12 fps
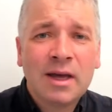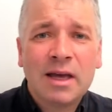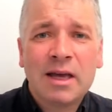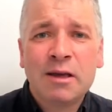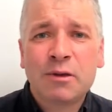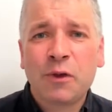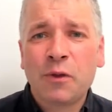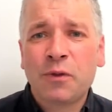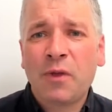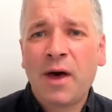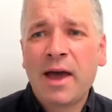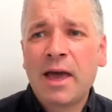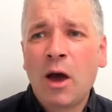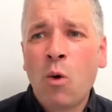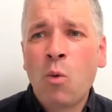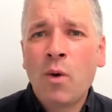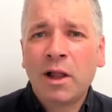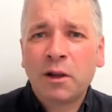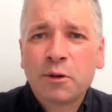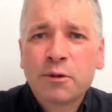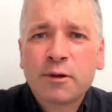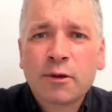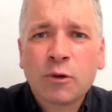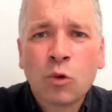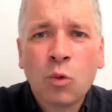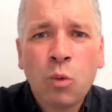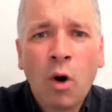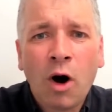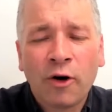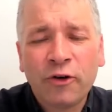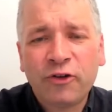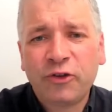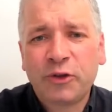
is that they will squash the